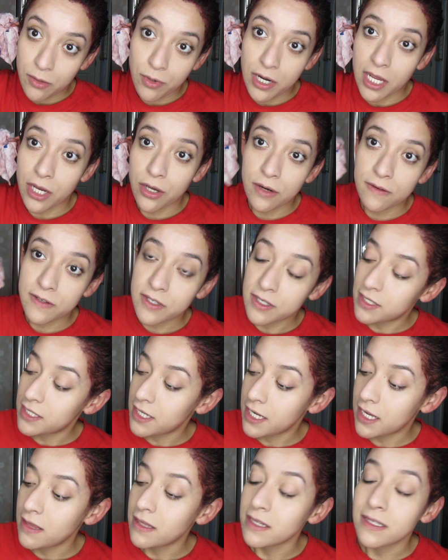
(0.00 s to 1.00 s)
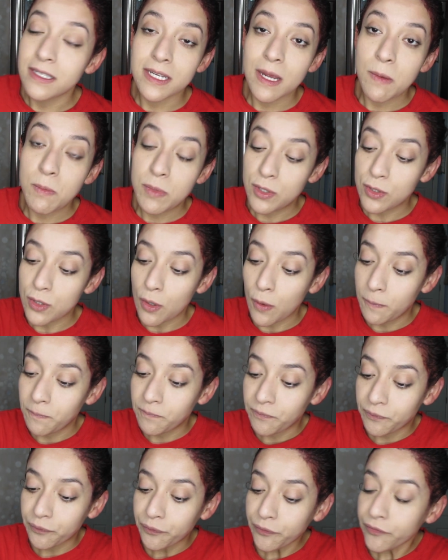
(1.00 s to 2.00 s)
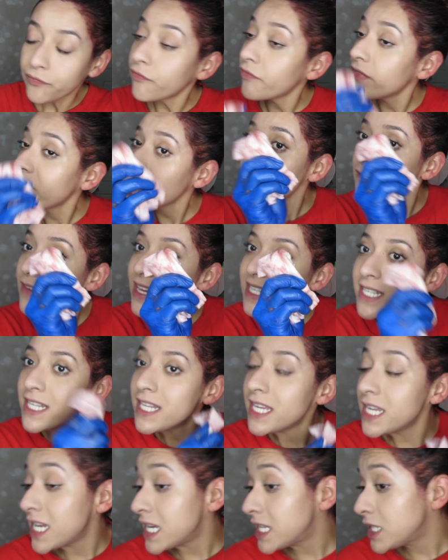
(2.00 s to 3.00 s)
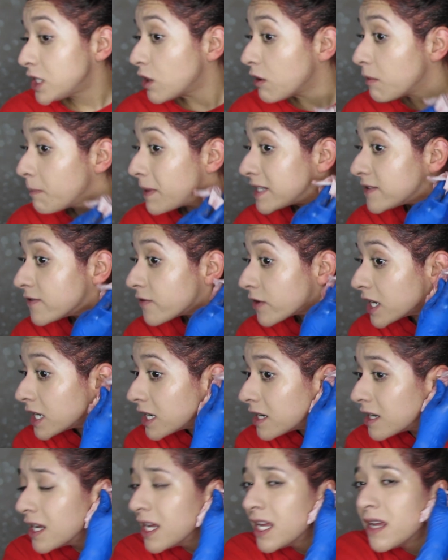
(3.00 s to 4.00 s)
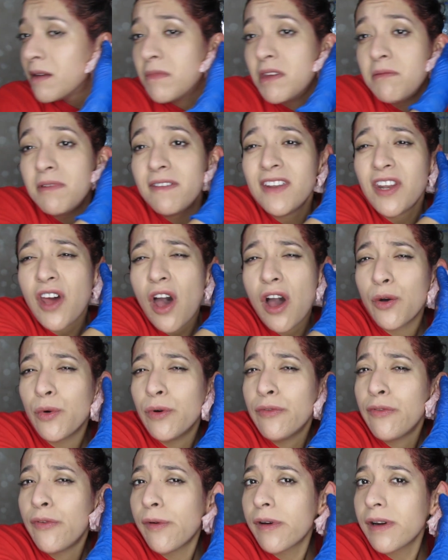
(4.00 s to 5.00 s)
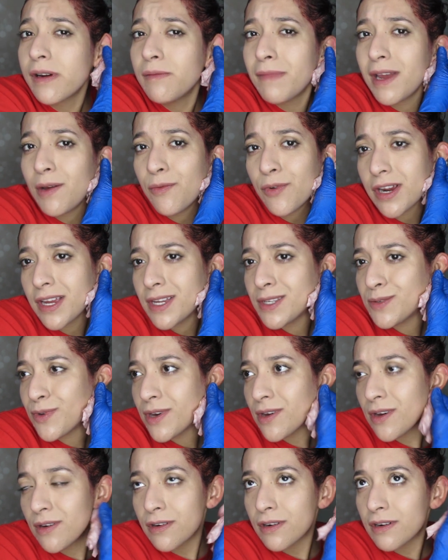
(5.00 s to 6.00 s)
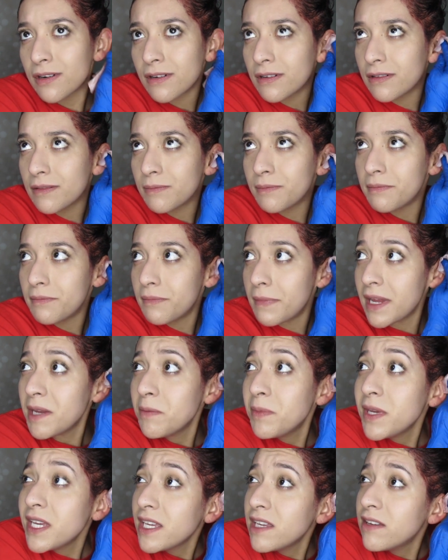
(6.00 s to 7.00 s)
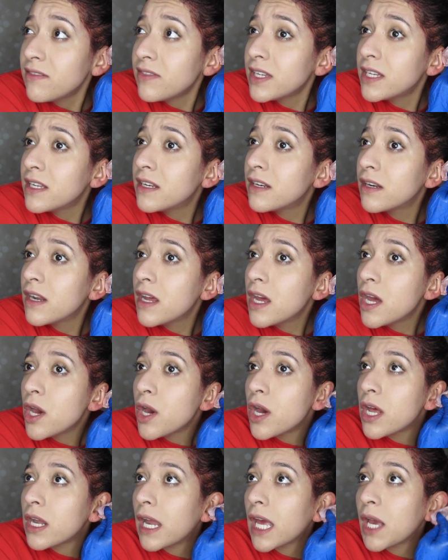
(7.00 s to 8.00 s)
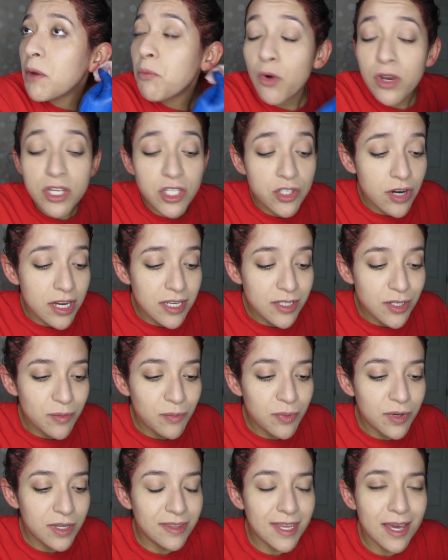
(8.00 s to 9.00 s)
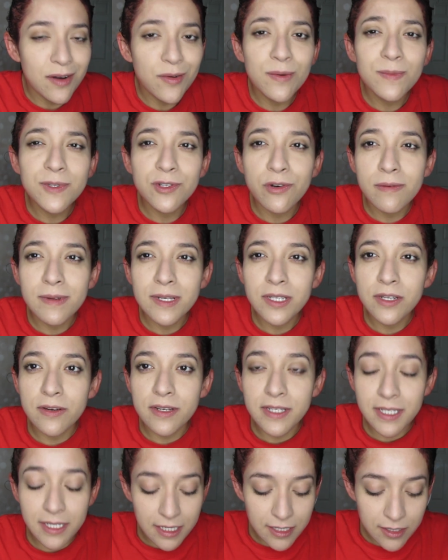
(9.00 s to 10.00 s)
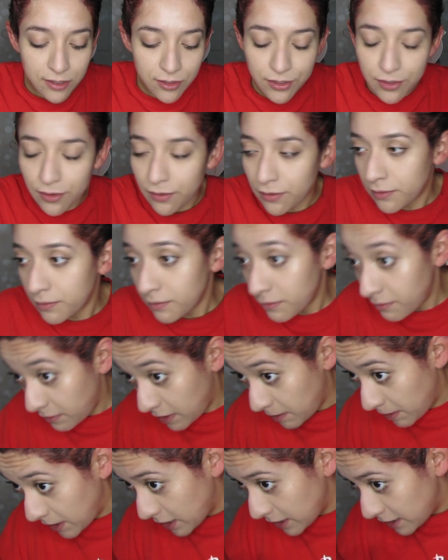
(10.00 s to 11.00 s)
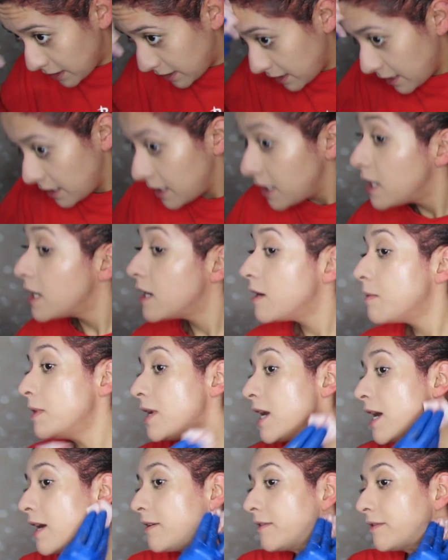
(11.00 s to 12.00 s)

when I could have just taken this step. So Vaseline is your best friend. Maybe even Aquaphor might work as well, or maybe even like a moisturizer, but that'll absorb into your skin, so maybe not. But yeah,